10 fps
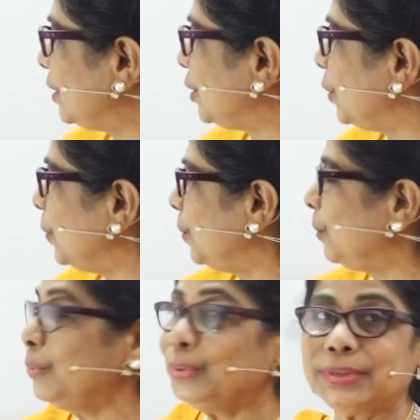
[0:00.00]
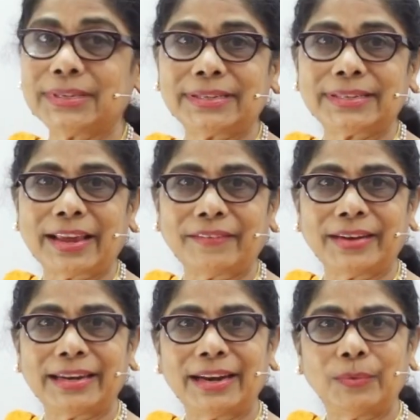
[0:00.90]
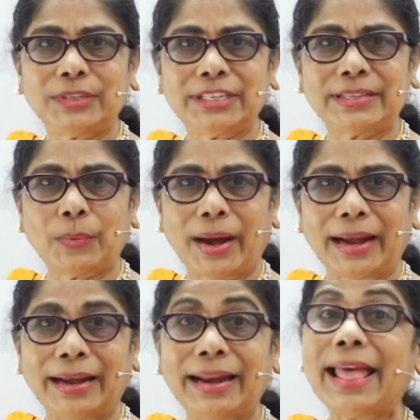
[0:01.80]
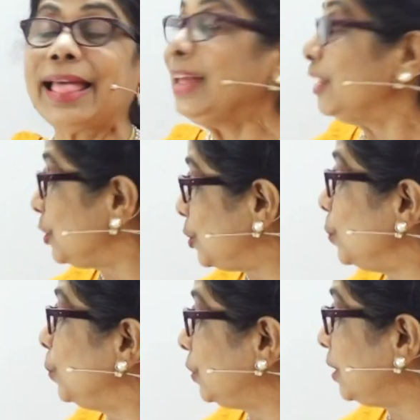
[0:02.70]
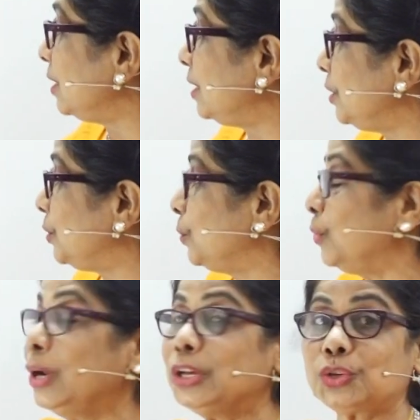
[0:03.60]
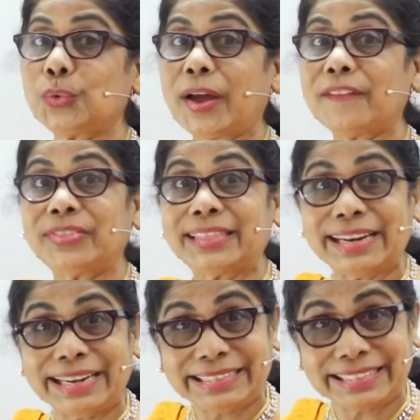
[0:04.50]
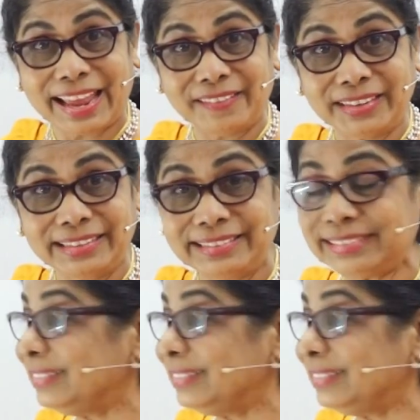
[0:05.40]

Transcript: 2, 7. Which is the one? 2, 32. So you have 37,